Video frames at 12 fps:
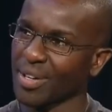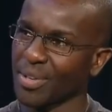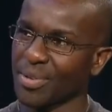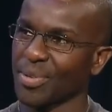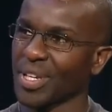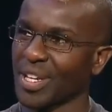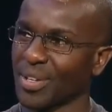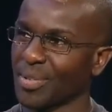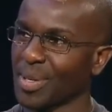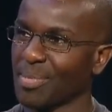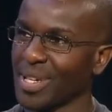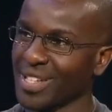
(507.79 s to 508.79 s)
They were doing hill
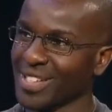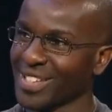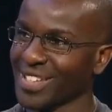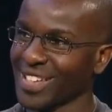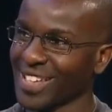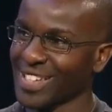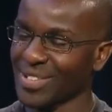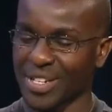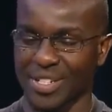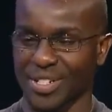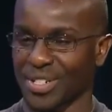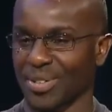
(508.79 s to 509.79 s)
repeats. Okay. So
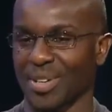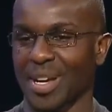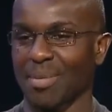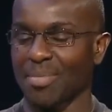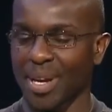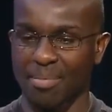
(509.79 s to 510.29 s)
I just showed up.